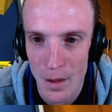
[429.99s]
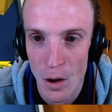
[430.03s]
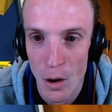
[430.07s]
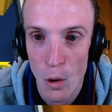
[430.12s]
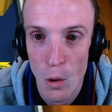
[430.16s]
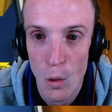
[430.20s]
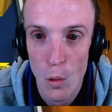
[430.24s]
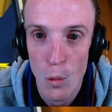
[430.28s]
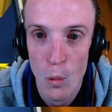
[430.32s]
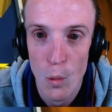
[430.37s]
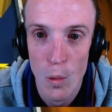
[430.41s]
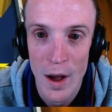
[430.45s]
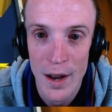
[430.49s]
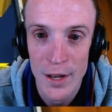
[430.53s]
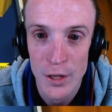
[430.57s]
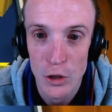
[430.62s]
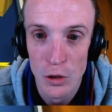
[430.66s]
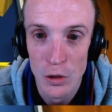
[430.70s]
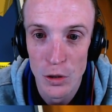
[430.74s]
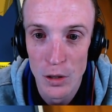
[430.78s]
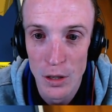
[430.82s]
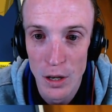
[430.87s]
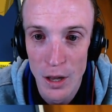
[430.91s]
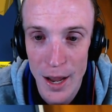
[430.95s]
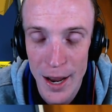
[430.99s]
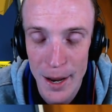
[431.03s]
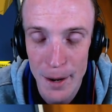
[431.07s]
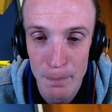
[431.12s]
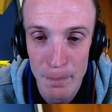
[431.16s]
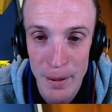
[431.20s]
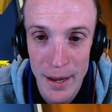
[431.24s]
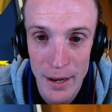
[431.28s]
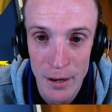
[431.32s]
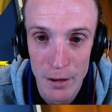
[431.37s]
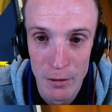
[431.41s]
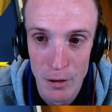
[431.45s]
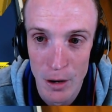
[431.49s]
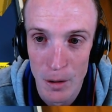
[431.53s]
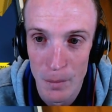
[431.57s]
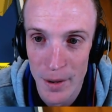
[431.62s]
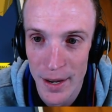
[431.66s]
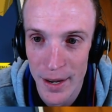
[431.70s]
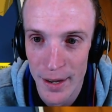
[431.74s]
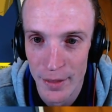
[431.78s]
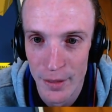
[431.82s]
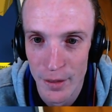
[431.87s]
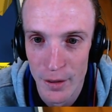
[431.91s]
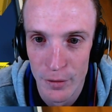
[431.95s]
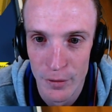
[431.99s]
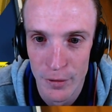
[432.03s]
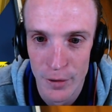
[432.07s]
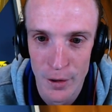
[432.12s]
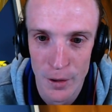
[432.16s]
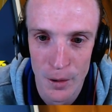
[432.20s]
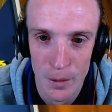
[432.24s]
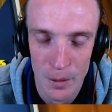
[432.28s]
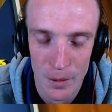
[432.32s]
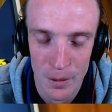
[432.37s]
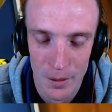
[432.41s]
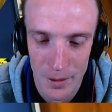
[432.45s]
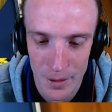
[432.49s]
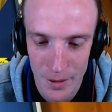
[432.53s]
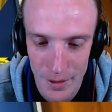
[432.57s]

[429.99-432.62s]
Oh, I do like Pikarom hitting the field.